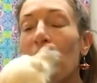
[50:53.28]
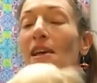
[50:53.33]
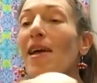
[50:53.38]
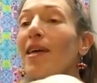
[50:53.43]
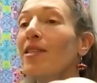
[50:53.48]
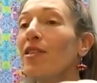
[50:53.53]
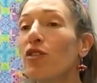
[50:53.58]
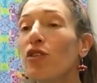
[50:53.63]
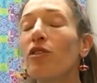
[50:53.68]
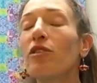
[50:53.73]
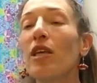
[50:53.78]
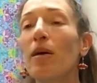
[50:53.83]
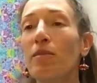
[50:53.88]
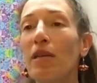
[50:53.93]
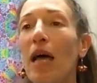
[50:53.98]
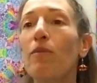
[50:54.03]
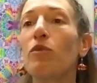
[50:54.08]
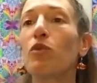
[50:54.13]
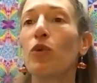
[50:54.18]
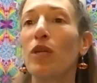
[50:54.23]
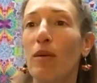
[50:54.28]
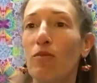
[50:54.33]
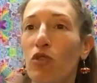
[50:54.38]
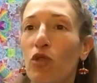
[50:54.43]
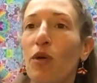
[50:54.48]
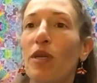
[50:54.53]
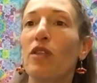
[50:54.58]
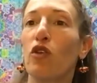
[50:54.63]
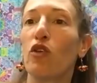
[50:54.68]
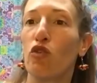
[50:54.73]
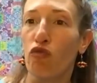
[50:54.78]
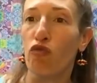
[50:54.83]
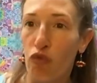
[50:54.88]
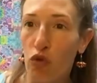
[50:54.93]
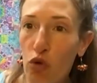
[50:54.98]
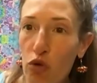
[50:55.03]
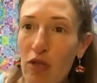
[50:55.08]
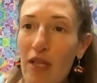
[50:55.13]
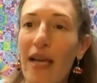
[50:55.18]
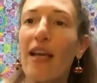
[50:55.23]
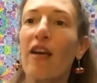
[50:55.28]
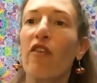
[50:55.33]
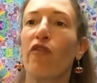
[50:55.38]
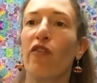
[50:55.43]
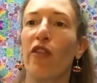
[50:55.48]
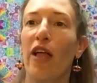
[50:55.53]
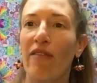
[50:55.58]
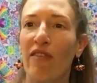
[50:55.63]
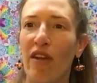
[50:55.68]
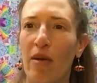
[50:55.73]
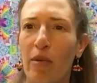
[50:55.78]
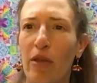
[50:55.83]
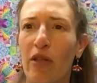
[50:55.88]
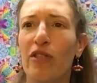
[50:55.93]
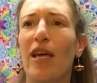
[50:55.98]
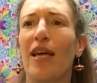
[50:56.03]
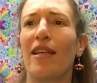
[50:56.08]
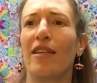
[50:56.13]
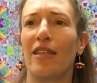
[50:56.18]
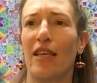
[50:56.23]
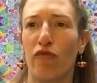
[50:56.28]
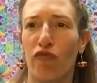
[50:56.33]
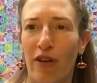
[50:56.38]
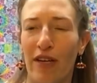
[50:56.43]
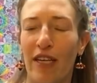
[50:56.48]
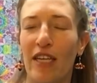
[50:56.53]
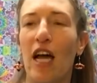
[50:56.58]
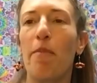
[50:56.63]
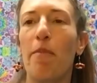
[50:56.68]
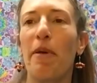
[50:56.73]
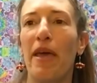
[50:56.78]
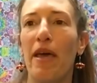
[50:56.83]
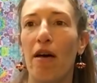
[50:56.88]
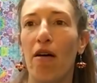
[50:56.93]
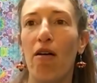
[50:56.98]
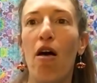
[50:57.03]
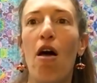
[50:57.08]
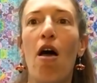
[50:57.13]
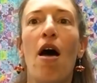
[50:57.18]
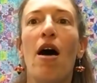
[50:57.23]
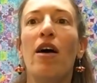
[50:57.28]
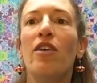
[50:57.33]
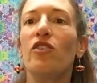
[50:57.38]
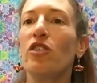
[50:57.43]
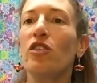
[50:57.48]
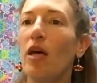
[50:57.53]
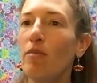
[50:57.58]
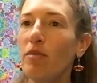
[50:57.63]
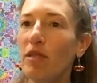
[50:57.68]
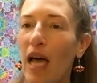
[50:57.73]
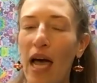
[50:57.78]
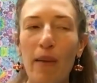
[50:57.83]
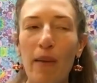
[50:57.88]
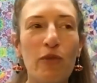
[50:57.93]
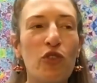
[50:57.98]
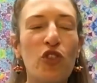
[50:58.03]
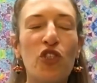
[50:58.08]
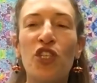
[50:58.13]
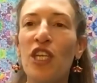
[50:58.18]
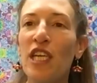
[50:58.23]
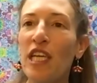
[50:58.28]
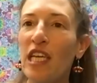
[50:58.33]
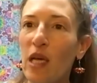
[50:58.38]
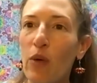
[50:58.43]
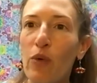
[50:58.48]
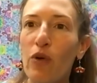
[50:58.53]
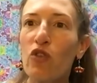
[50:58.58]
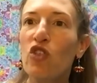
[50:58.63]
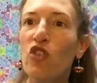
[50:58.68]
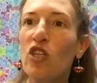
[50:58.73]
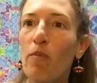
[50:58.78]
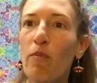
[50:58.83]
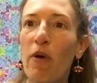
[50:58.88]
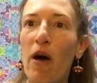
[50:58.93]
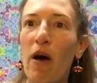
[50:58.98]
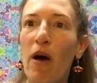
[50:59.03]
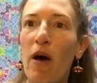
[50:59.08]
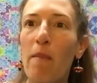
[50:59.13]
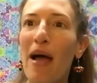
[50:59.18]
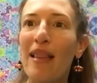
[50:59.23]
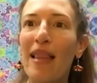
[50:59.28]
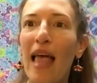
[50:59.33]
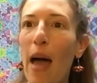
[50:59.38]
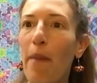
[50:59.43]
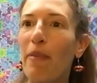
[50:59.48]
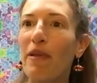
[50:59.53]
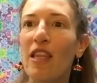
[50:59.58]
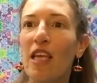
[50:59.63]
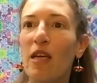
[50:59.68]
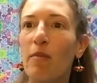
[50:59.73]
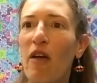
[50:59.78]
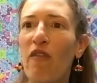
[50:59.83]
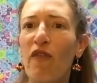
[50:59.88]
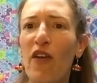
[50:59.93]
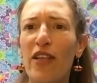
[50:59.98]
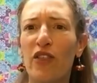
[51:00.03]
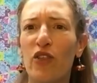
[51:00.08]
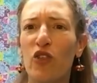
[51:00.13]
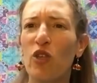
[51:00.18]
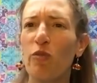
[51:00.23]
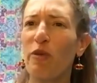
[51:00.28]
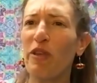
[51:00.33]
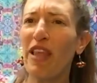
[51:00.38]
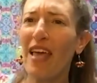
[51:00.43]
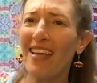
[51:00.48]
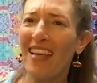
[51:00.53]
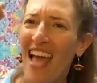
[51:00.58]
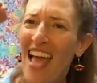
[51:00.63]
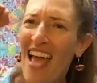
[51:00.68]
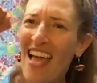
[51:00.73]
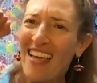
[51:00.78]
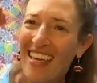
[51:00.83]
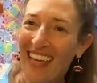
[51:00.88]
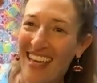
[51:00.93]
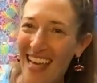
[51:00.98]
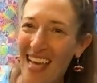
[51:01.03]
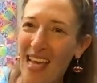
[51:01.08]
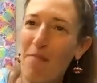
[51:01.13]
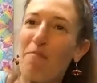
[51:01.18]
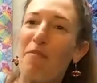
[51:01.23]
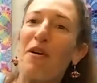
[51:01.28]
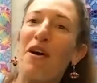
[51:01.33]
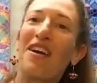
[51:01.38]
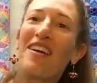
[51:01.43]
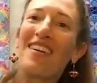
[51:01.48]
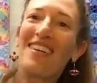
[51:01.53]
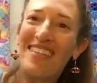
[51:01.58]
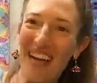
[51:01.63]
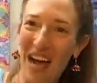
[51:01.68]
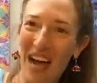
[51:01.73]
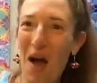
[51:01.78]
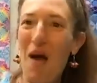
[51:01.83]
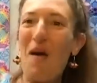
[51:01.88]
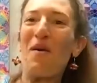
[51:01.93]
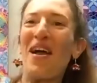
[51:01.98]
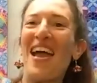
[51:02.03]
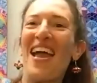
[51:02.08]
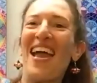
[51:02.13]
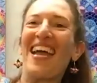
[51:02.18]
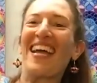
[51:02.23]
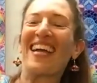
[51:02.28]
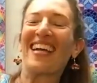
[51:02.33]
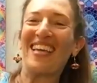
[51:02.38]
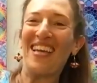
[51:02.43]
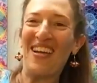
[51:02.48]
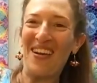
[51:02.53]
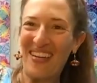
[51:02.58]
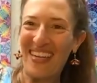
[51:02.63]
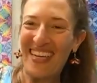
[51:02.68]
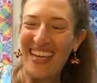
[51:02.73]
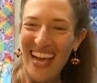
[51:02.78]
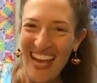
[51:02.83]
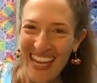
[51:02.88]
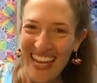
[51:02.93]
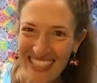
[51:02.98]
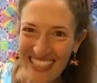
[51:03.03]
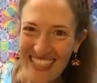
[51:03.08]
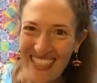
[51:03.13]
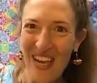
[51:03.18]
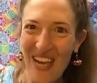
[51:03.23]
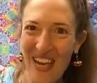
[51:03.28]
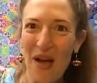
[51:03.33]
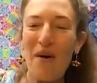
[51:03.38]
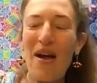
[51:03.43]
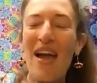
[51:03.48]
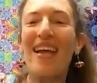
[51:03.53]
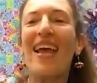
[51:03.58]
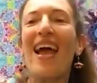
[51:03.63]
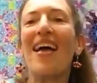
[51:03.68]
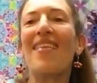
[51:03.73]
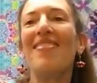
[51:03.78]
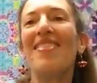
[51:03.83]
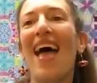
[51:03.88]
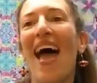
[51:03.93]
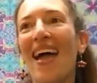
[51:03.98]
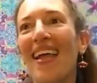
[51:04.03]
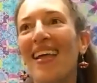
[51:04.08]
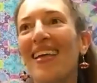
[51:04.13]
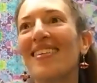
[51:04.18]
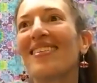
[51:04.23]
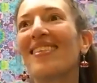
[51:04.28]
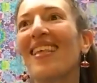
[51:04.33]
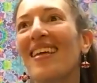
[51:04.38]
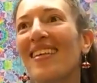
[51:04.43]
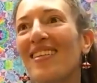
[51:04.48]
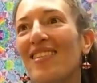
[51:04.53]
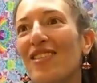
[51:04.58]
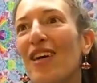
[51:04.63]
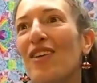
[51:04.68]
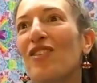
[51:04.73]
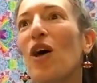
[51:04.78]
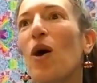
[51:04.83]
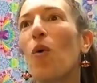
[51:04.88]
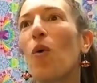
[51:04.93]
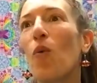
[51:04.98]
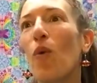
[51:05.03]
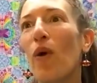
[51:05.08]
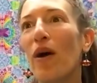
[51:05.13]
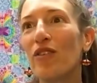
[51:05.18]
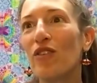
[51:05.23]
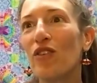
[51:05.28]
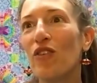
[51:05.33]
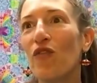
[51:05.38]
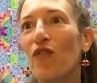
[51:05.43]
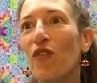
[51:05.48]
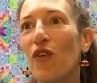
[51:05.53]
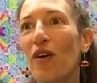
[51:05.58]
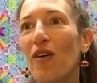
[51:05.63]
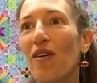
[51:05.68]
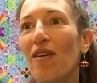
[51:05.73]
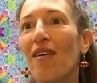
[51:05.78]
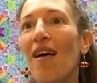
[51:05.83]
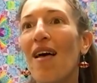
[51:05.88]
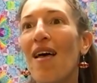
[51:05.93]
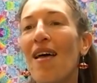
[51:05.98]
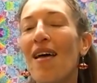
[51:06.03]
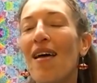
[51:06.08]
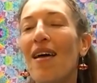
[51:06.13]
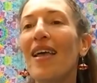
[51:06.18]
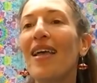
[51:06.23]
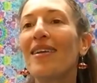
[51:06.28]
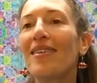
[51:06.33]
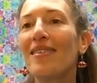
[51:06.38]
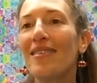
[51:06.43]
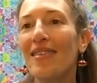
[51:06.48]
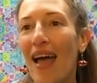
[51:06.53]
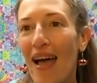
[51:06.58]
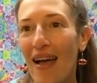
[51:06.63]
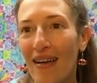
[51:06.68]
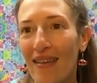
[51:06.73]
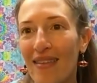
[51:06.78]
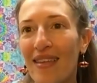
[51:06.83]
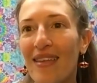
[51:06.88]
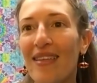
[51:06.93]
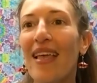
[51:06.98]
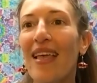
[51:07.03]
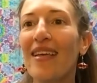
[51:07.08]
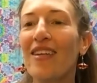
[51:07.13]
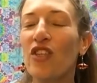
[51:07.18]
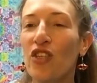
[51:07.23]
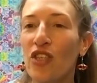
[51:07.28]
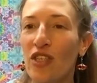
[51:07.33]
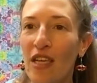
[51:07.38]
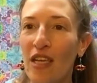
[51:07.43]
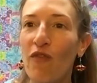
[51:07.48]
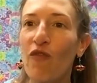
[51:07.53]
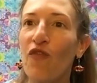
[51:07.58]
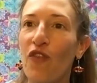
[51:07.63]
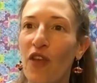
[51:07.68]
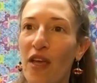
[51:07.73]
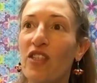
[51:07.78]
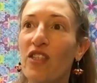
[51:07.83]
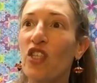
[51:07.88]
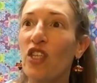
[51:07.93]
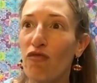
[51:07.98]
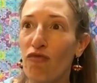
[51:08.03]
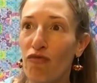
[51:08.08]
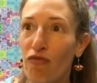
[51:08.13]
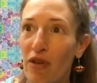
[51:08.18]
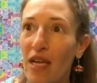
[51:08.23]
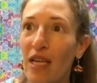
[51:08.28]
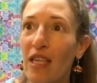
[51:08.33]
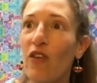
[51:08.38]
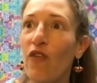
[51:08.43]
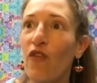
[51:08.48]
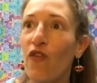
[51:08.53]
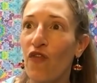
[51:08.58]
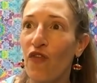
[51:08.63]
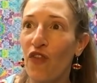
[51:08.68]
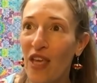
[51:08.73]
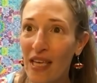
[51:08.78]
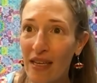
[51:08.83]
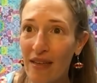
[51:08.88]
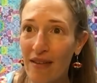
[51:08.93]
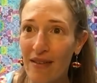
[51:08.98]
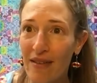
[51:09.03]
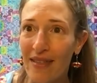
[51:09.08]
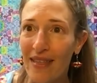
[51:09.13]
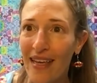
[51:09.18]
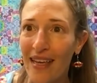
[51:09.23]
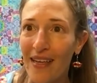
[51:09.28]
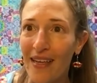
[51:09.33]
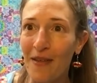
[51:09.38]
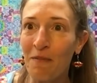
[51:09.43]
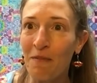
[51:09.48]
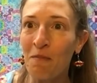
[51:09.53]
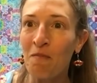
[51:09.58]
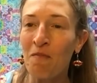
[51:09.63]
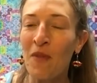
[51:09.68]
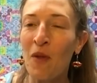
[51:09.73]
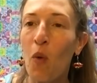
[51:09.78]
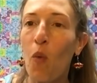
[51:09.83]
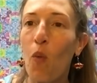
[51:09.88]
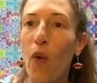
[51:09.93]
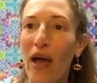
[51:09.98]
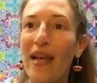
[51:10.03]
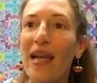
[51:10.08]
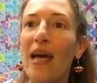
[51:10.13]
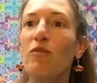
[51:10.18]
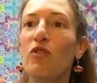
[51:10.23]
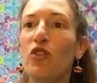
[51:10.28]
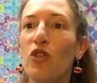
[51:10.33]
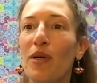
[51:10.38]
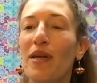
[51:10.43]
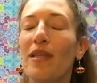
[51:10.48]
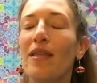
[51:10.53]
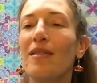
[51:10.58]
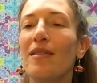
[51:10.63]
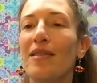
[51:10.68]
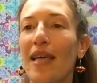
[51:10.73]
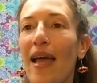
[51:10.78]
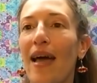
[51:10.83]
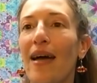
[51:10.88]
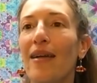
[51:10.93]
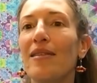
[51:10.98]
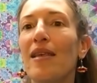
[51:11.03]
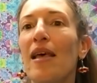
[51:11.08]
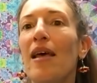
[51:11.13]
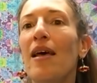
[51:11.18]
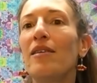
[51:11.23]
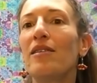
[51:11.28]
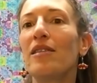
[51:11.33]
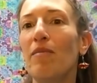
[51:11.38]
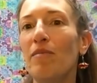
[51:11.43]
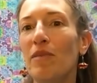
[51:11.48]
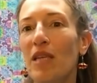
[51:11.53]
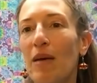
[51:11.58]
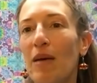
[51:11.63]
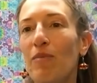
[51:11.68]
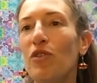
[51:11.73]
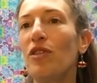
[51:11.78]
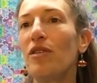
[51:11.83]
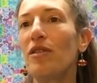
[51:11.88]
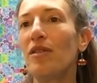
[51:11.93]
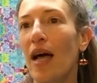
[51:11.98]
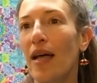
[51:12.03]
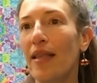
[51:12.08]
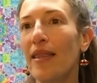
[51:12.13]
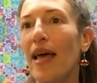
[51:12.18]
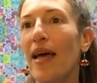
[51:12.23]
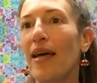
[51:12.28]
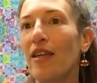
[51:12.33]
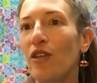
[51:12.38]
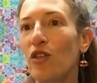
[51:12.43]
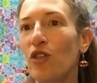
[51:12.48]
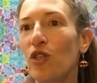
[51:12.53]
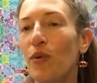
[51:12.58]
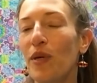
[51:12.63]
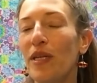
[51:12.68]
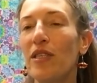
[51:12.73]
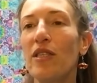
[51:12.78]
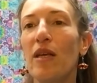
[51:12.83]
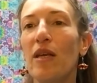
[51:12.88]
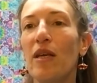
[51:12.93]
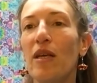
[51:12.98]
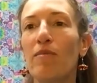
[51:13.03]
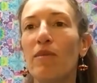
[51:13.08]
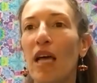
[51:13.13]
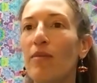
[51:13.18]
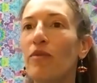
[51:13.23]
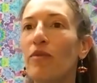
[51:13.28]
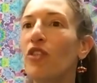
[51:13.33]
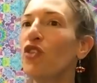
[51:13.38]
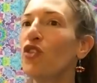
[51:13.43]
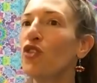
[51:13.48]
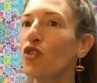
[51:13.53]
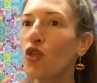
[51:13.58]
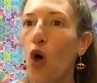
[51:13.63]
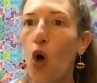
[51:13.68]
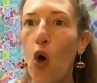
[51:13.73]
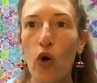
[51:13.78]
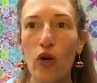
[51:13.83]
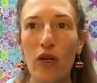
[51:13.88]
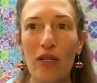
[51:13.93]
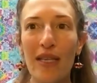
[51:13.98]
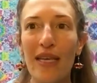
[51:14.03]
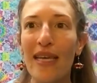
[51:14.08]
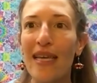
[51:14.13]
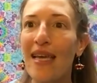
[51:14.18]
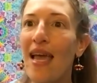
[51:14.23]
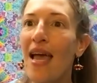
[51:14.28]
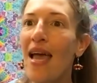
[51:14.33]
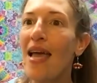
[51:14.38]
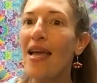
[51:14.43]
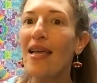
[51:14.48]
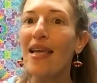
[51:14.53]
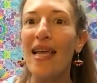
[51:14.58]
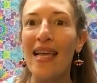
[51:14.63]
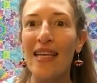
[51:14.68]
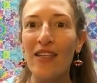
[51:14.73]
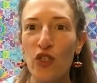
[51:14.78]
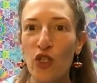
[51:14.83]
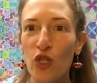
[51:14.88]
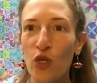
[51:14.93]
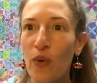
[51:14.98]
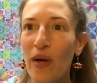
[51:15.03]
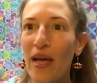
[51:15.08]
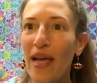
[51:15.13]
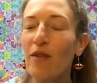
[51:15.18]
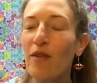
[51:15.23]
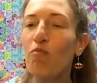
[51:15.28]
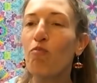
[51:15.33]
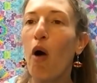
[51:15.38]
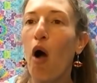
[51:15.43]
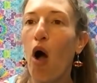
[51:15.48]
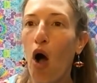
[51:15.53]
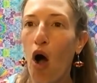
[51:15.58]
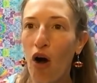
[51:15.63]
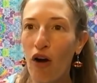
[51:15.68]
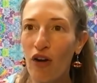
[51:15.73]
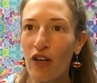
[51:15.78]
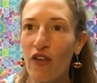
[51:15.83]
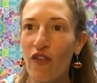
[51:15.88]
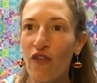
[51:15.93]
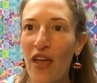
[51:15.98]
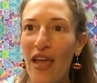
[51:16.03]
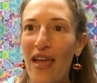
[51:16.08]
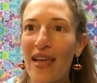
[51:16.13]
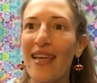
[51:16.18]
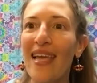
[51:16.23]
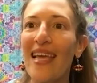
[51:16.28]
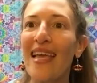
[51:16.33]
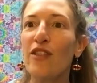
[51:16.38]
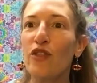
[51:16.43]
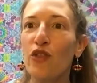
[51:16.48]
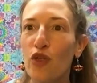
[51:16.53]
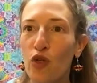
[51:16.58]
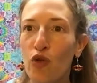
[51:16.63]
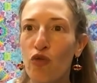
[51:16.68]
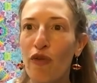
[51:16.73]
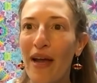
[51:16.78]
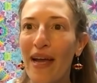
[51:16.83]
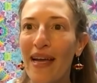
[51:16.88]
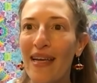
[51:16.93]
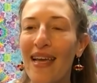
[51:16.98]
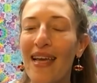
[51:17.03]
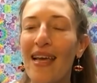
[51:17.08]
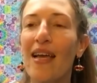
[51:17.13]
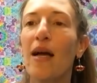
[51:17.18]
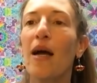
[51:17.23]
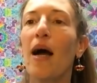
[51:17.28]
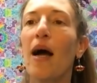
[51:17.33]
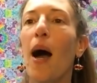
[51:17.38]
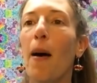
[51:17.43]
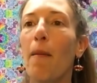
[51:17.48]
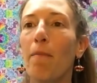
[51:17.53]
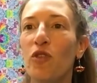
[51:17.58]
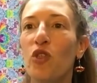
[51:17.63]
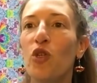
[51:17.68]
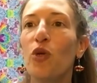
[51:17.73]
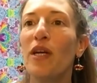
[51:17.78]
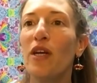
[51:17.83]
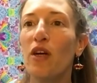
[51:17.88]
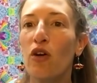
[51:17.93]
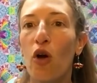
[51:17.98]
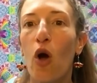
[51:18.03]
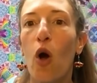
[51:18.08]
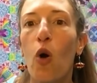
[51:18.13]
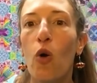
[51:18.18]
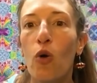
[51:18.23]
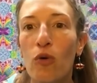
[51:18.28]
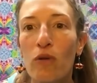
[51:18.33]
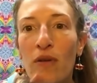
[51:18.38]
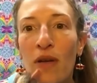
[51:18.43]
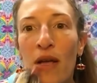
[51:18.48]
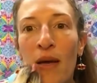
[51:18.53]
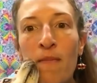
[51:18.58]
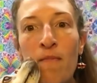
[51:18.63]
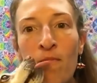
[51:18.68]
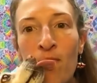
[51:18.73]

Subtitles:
And so sometimes when I'm doing the grueling flying rainbow lasagna, it's like running uphill. Sometimes Cheeky will jump on my lap and lick my face, and she'll be like, keep going, you can do it. And that is like such wonderful, exactly, like she really feels it when I'm doing the dance. Sometimes she's not that into it. Sometimes she's totally into it, part of it, integrating, doing her own